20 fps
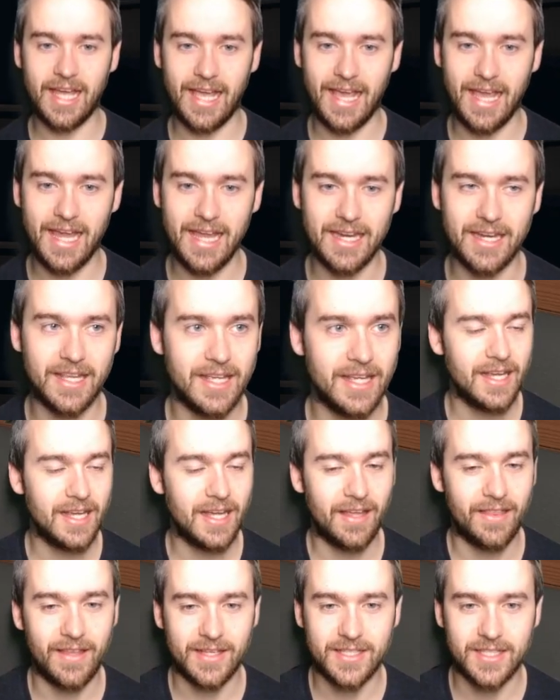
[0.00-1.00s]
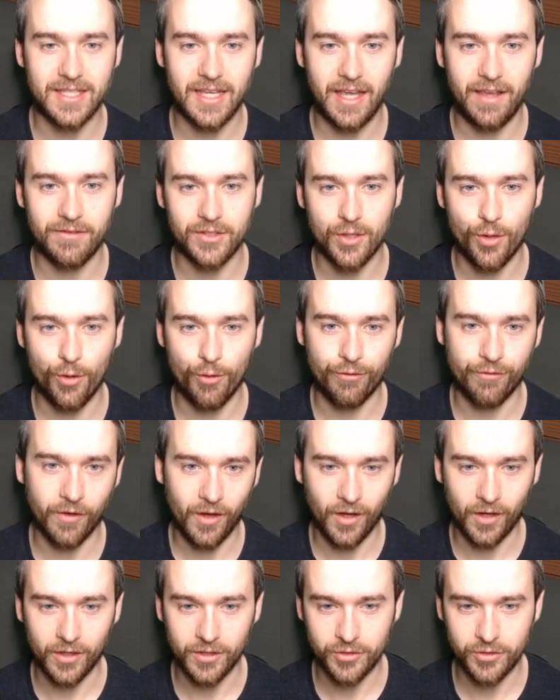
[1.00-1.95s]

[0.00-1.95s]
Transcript: in this save so far.